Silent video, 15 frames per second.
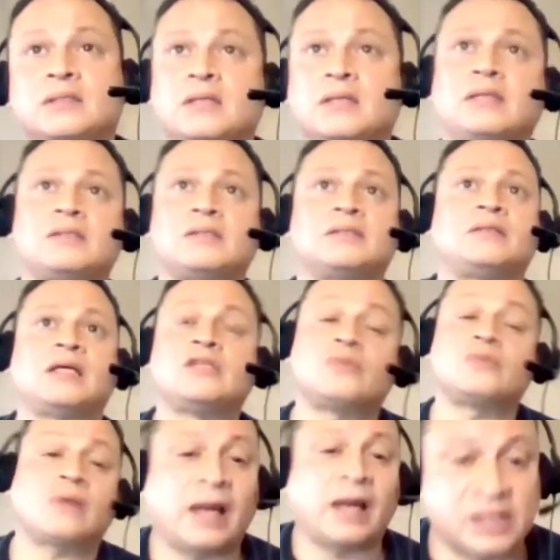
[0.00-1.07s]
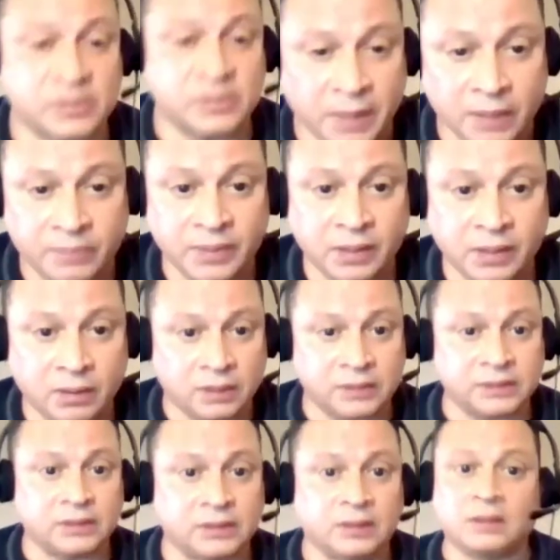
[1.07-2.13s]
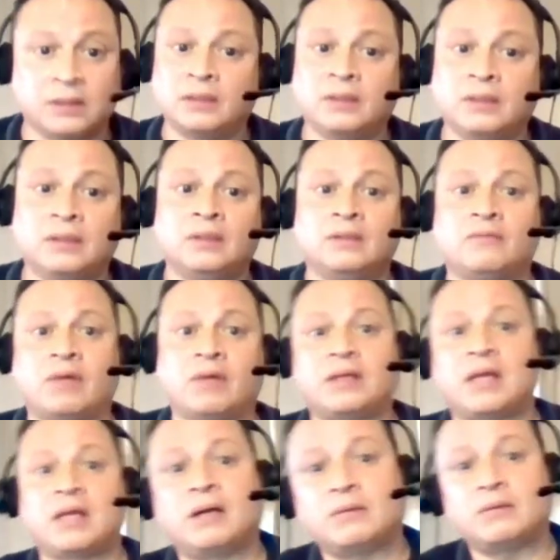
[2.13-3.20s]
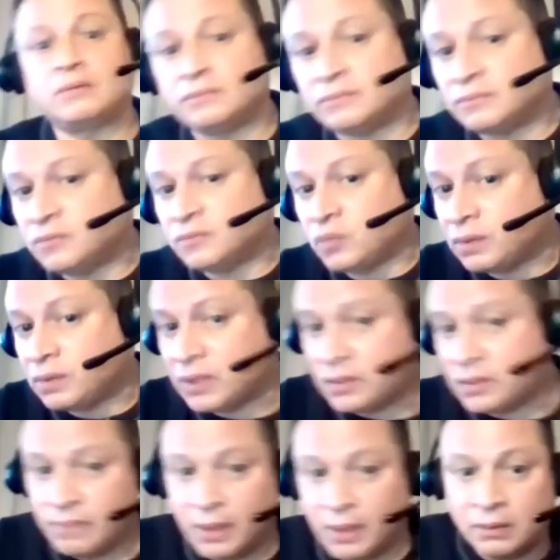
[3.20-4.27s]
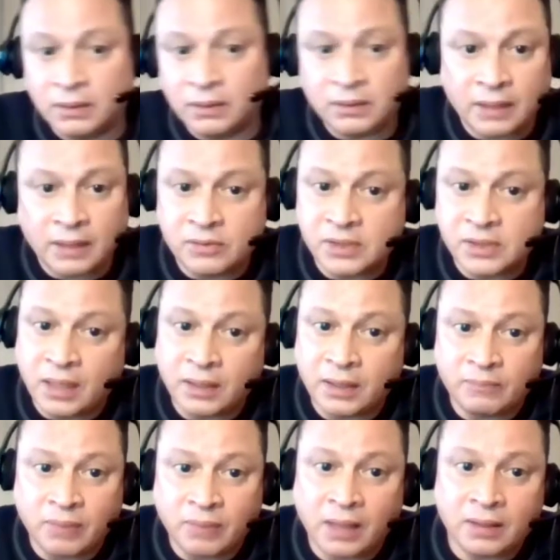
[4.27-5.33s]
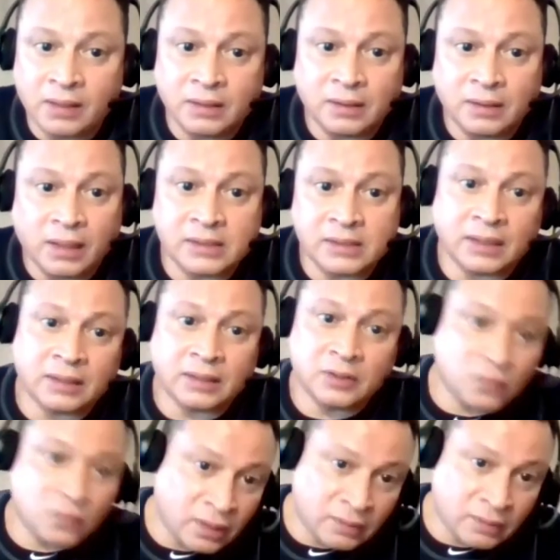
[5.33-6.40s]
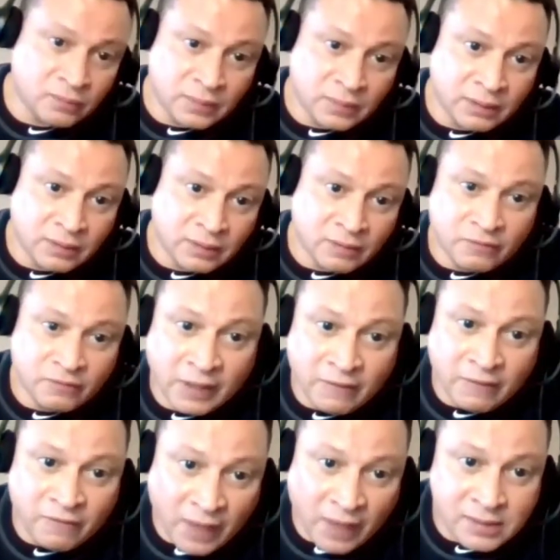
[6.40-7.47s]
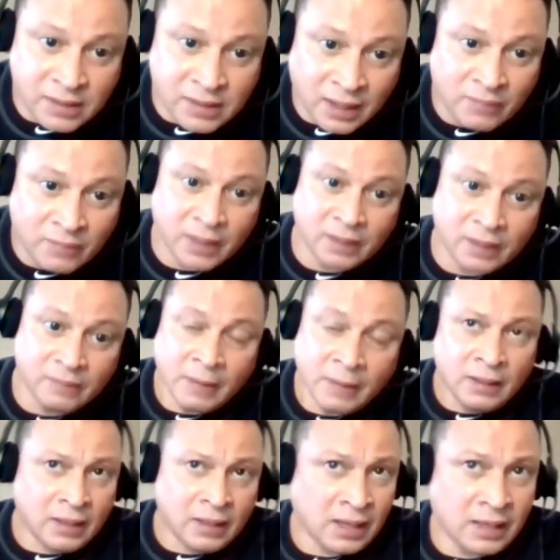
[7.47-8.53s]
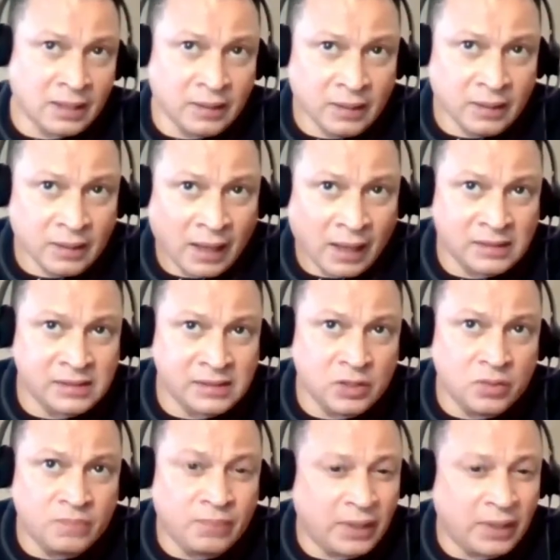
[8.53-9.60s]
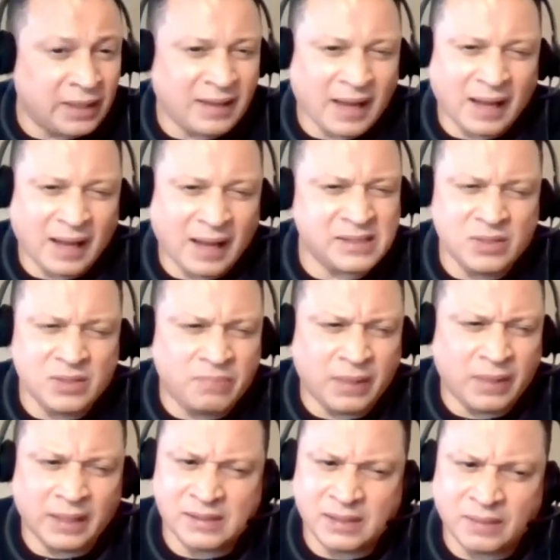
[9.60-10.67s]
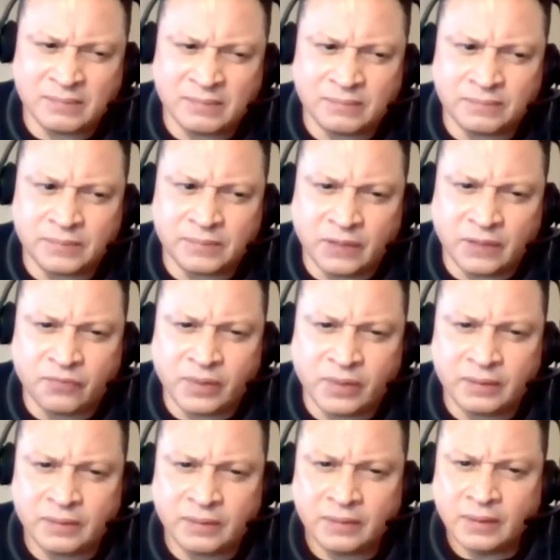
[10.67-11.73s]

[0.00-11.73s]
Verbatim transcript: and that's that's what I expect because right now with, with the belt look like you're shining brighter than the lights like you were uh, at fight time man and Come i see you bringing i see you bringing something different